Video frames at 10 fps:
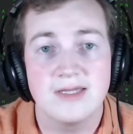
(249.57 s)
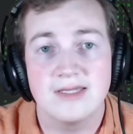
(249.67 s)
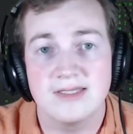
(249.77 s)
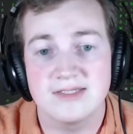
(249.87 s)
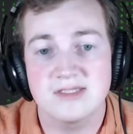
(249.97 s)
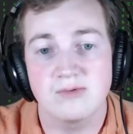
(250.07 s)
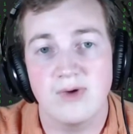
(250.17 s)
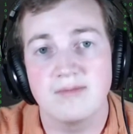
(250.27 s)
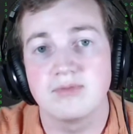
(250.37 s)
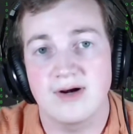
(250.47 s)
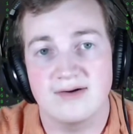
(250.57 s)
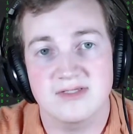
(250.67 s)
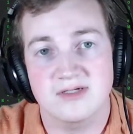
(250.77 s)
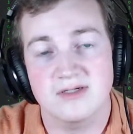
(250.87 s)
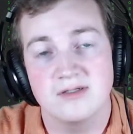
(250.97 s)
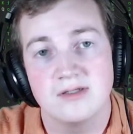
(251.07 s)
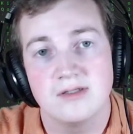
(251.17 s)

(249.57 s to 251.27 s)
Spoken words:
Is the web browser